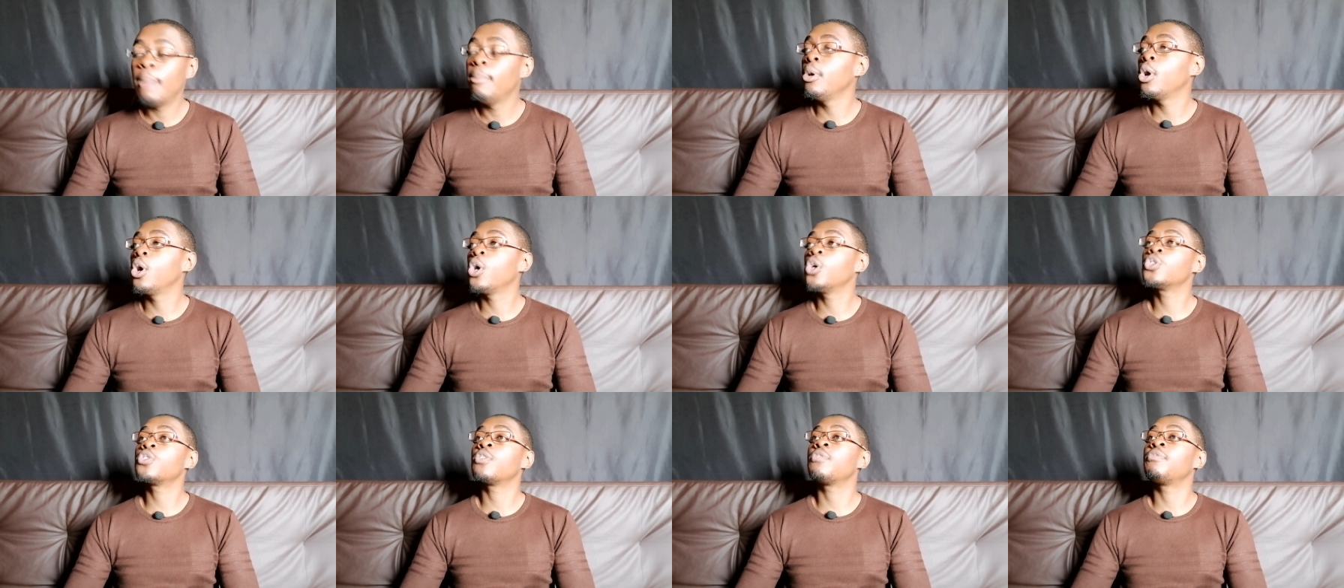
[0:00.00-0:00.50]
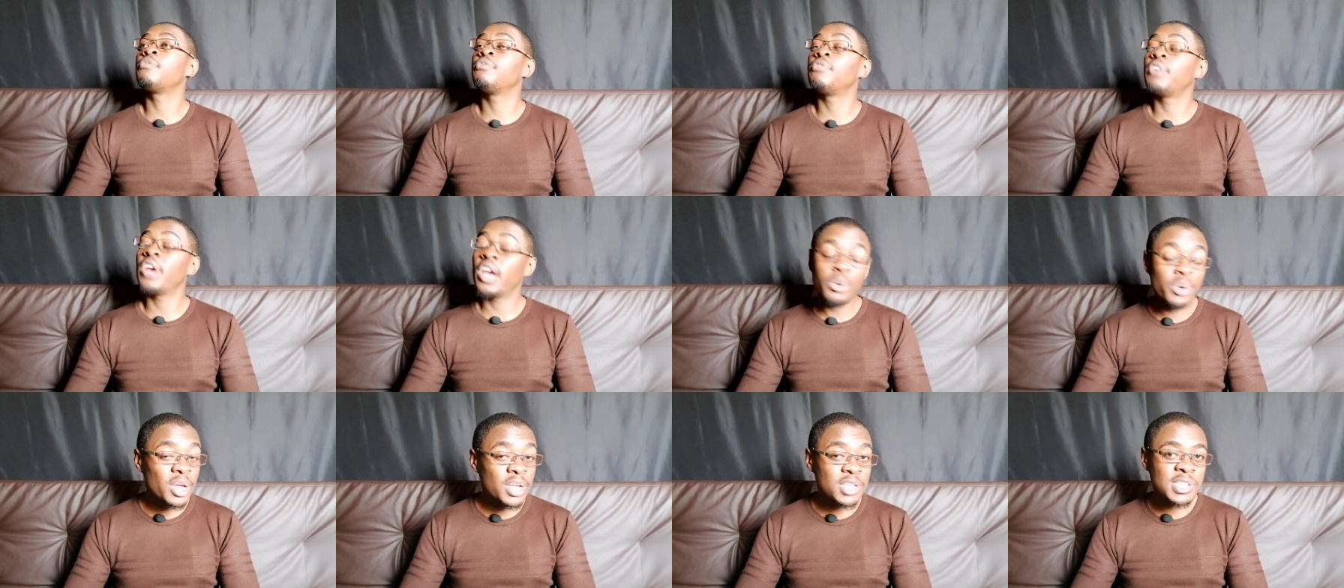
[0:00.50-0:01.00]
because of
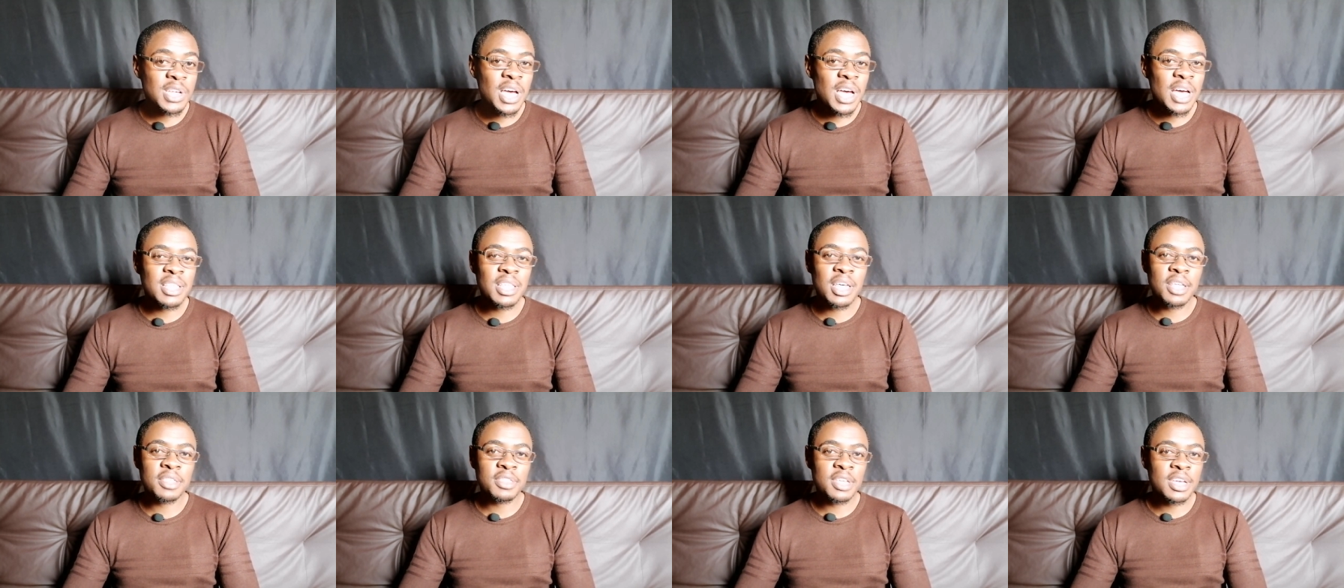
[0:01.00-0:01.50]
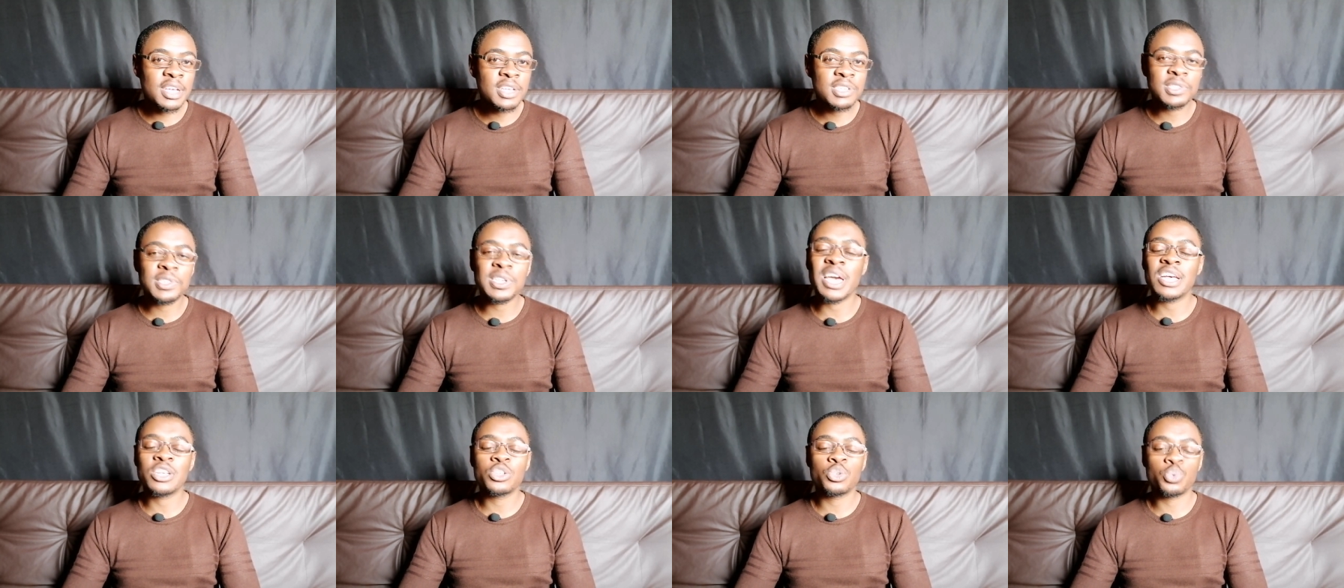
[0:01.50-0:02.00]
various other
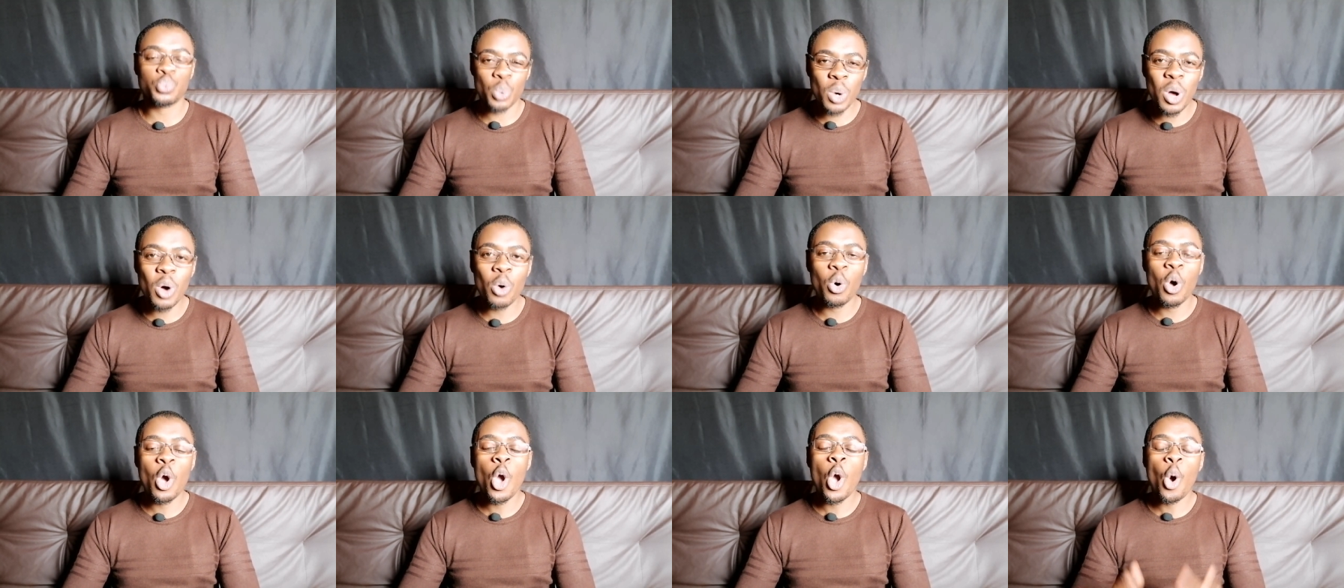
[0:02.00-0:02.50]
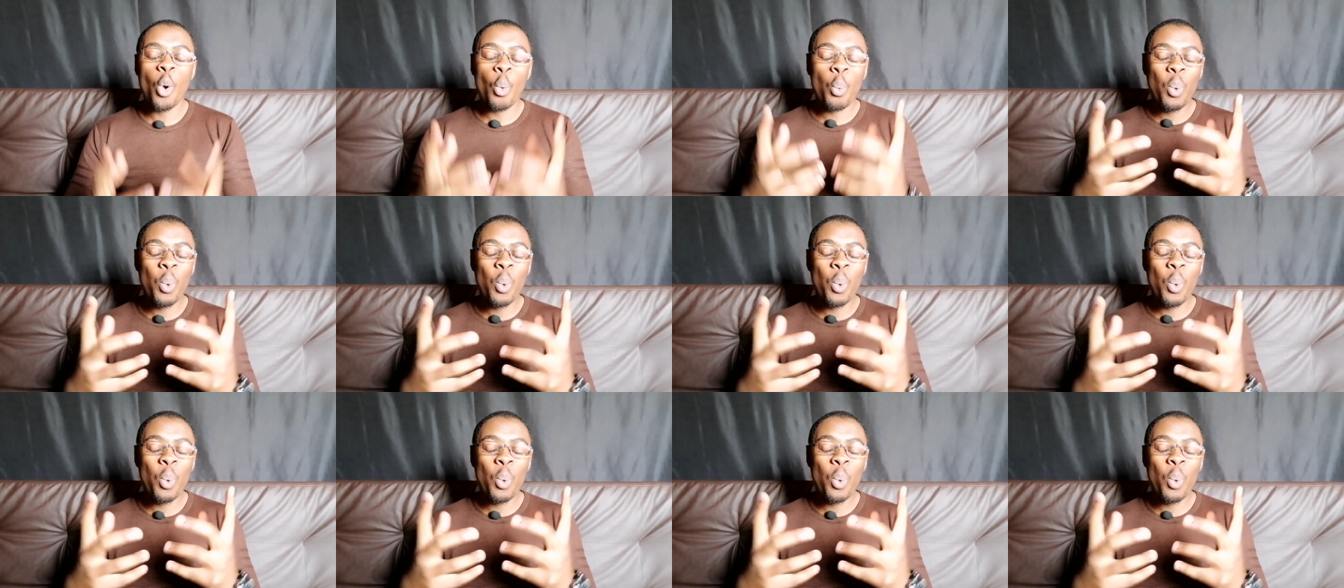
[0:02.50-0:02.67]
things as well.